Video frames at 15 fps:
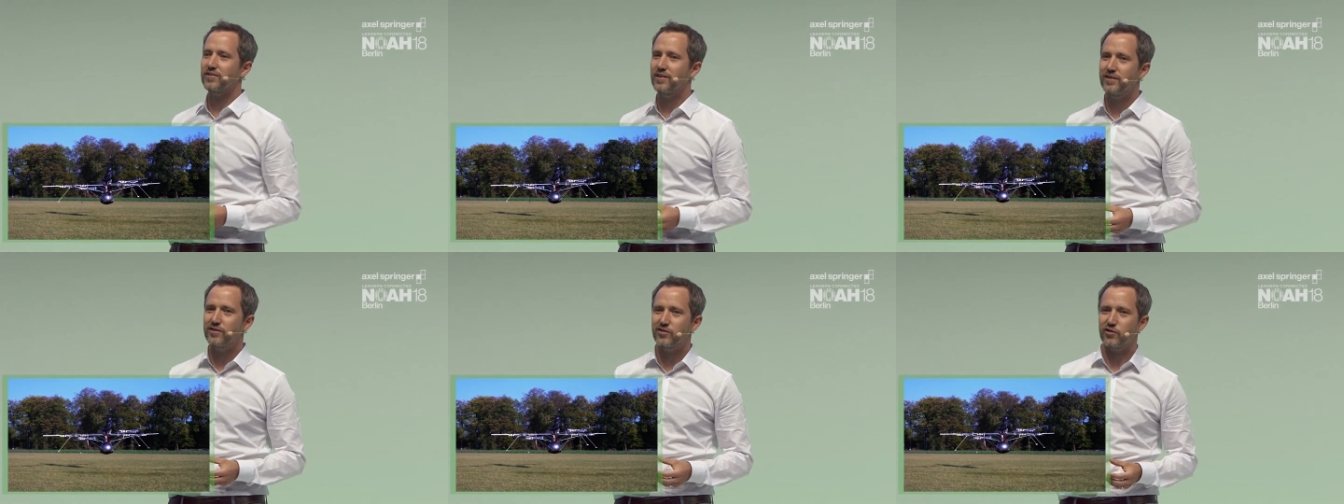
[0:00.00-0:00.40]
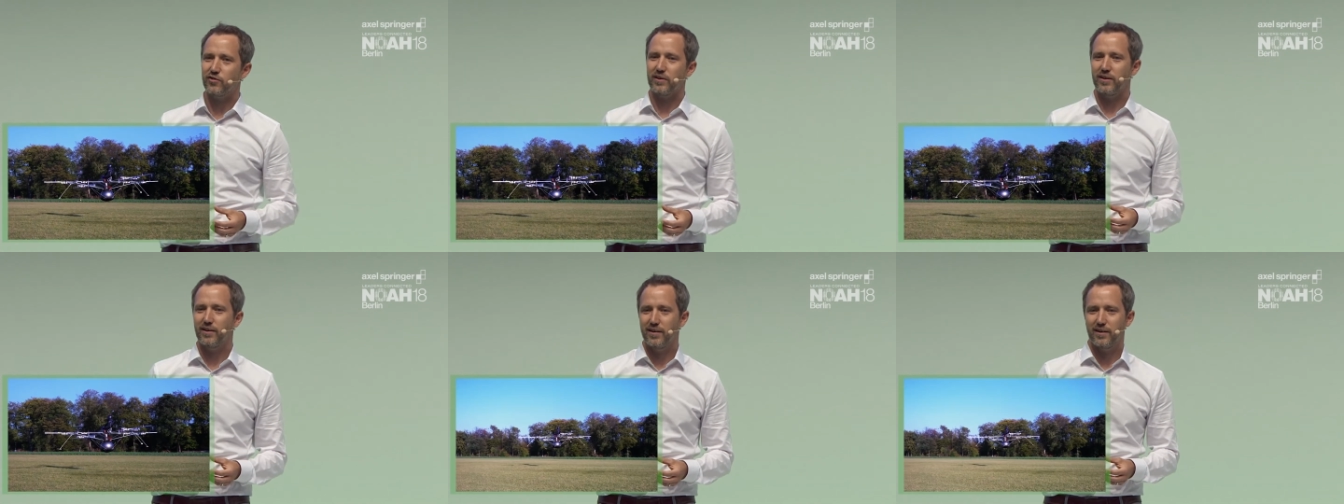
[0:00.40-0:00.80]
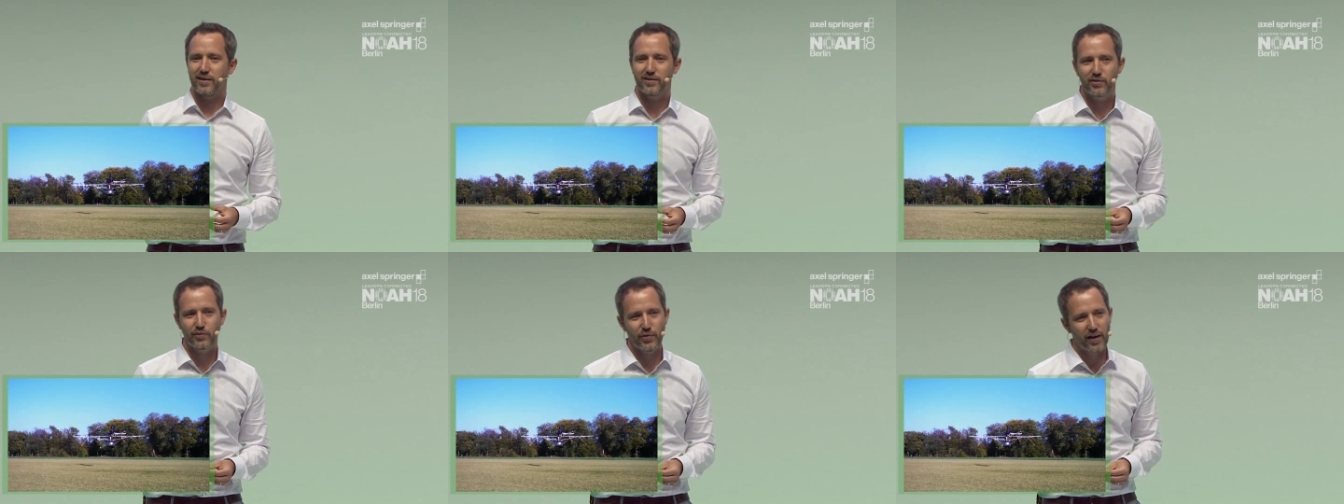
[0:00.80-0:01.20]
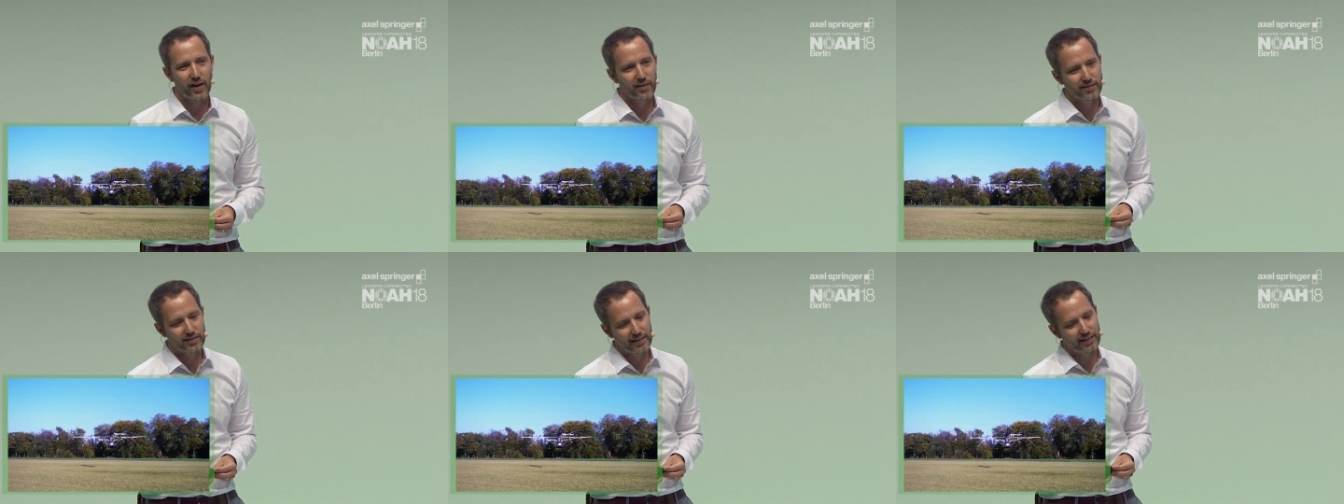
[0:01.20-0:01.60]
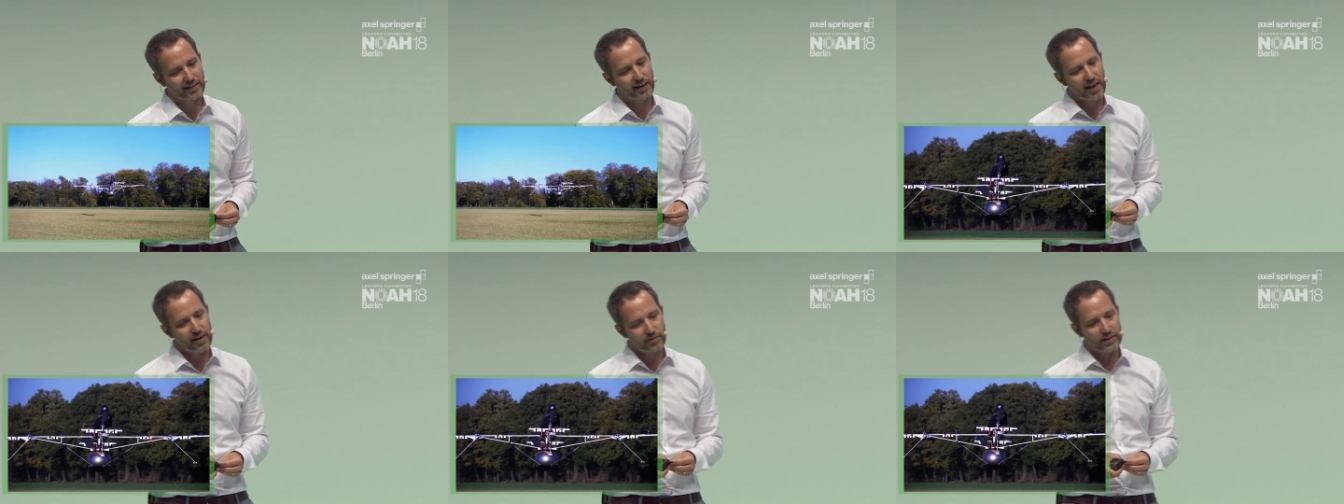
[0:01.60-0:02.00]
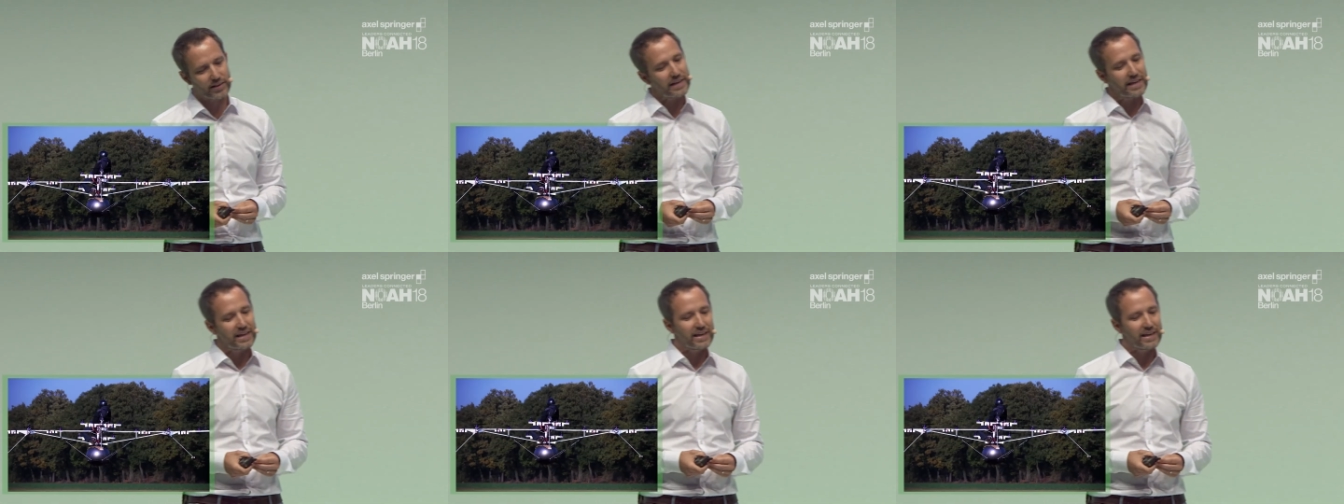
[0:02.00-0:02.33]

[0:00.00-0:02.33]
history in two thousand eleven,